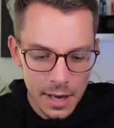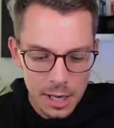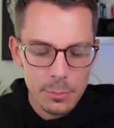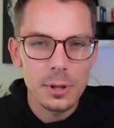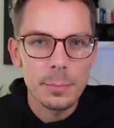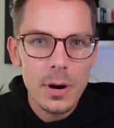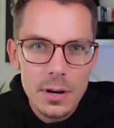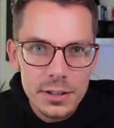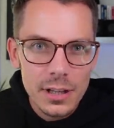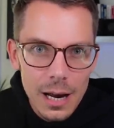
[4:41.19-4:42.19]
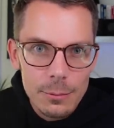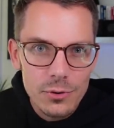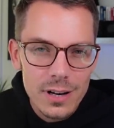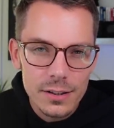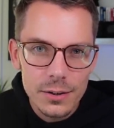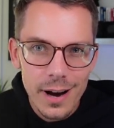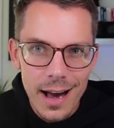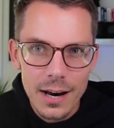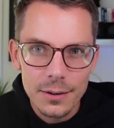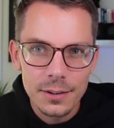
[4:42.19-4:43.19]
but the person that comes around to your
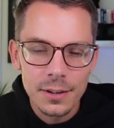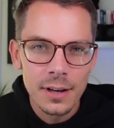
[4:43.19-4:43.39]
house